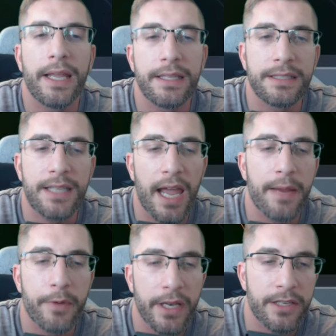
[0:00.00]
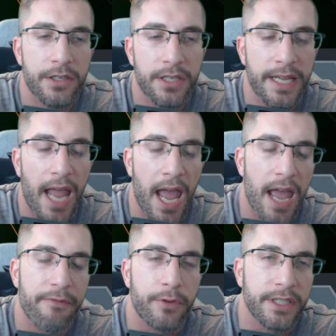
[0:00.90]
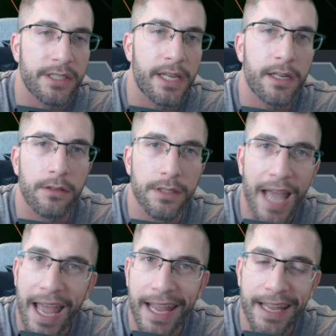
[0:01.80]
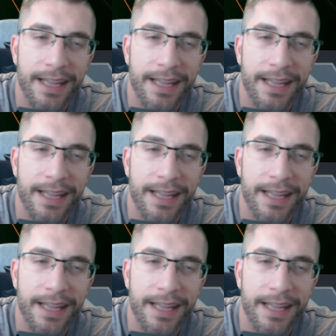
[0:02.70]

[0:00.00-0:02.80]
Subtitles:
this game religiously every single day.